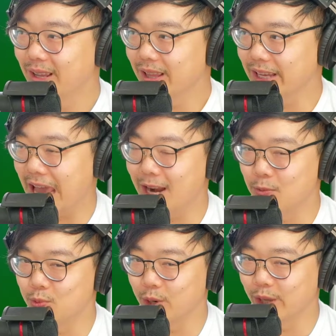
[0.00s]
Like at a
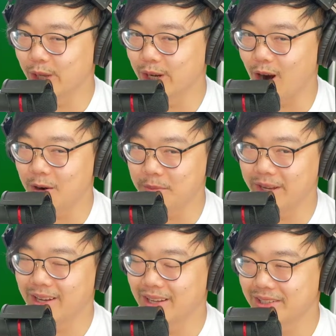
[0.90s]
really good
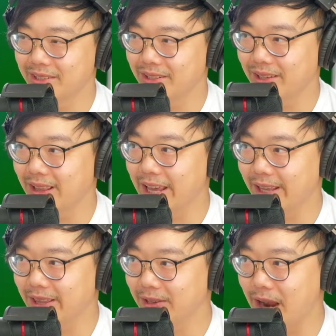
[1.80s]
R&B concert, like
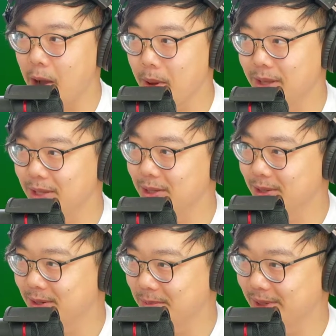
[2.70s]
dude, I went to
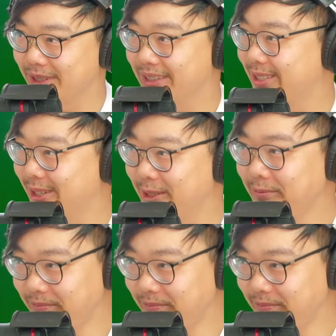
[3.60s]
Summer 16